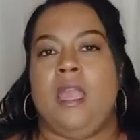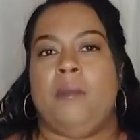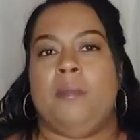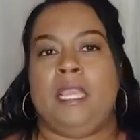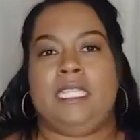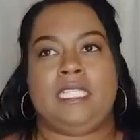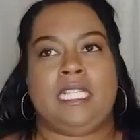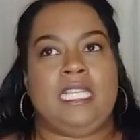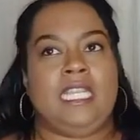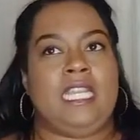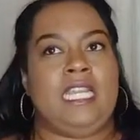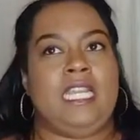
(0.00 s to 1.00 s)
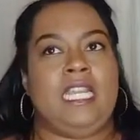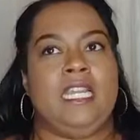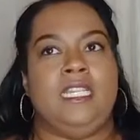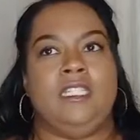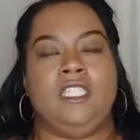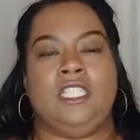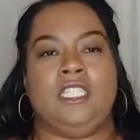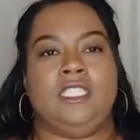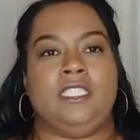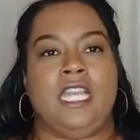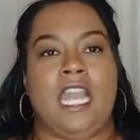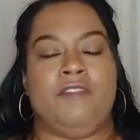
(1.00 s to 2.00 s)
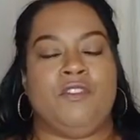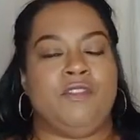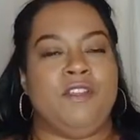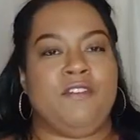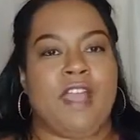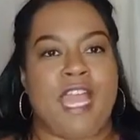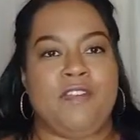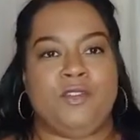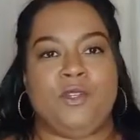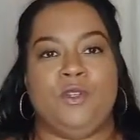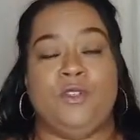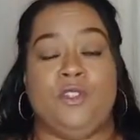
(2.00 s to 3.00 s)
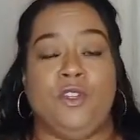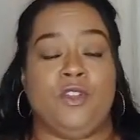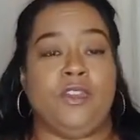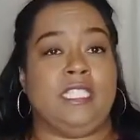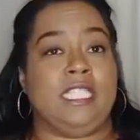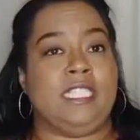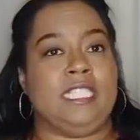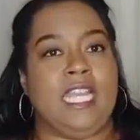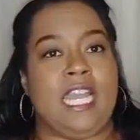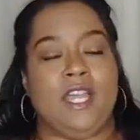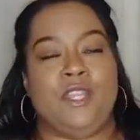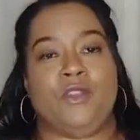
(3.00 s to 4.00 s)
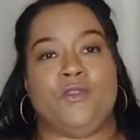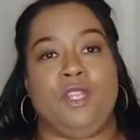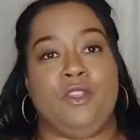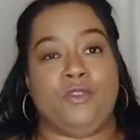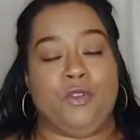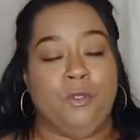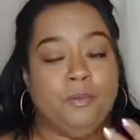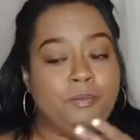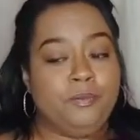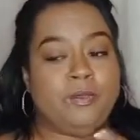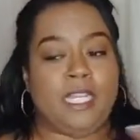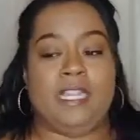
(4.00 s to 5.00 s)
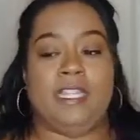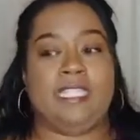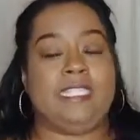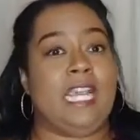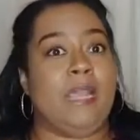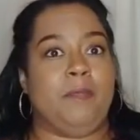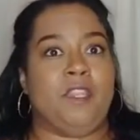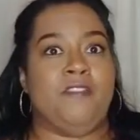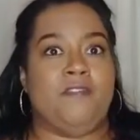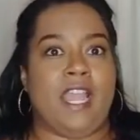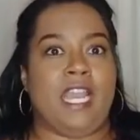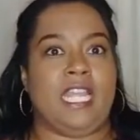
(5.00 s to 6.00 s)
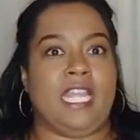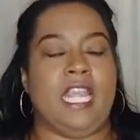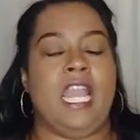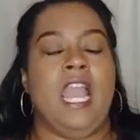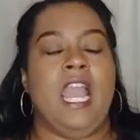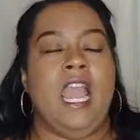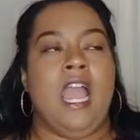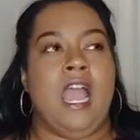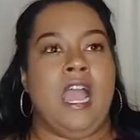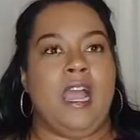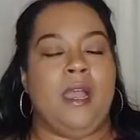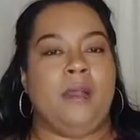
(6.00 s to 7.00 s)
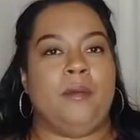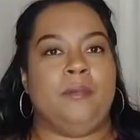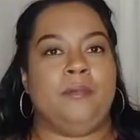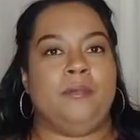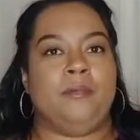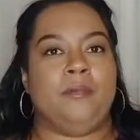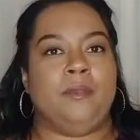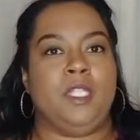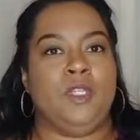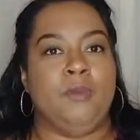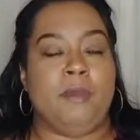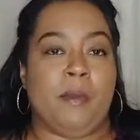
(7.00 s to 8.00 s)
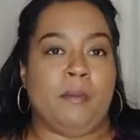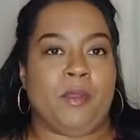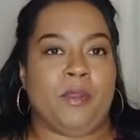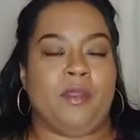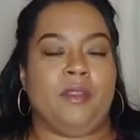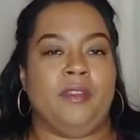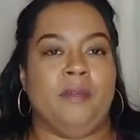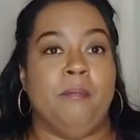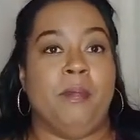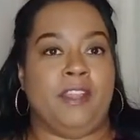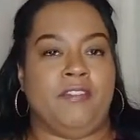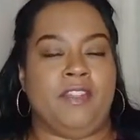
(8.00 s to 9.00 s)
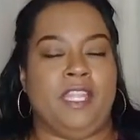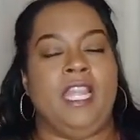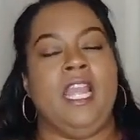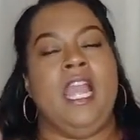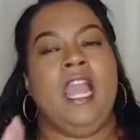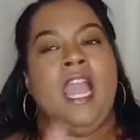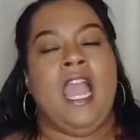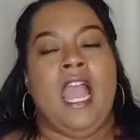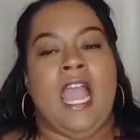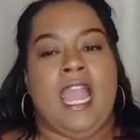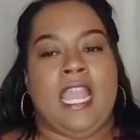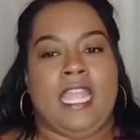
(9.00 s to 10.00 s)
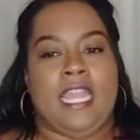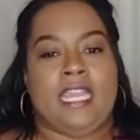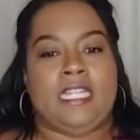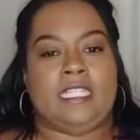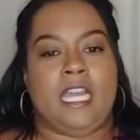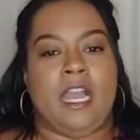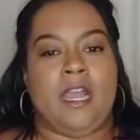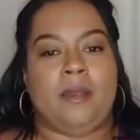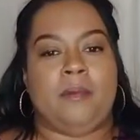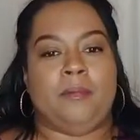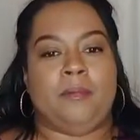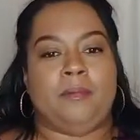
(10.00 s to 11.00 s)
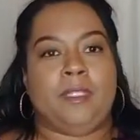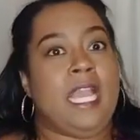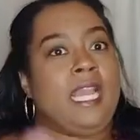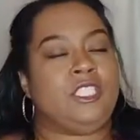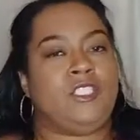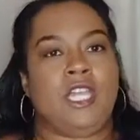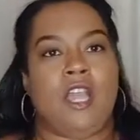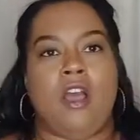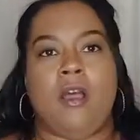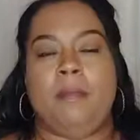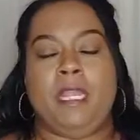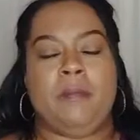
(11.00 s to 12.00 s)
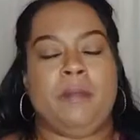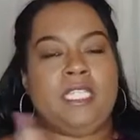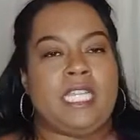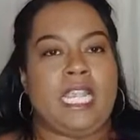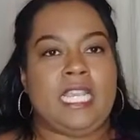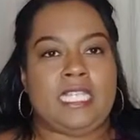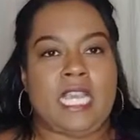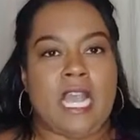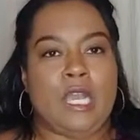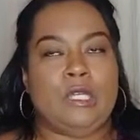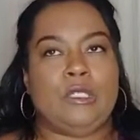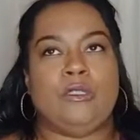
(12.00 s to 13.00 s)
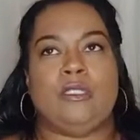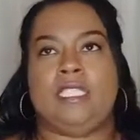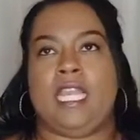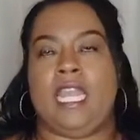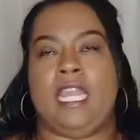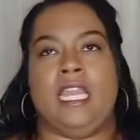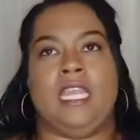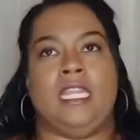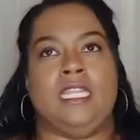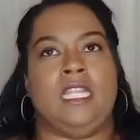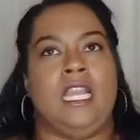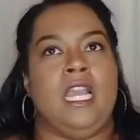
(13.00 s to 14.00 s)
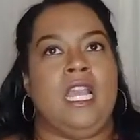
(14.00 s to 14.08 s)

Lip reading: basically to just have a revival. The girls get together, regroup, and this time they're inviting the new member, Buffy. And yeah, so they all meet up at Jackie's house, and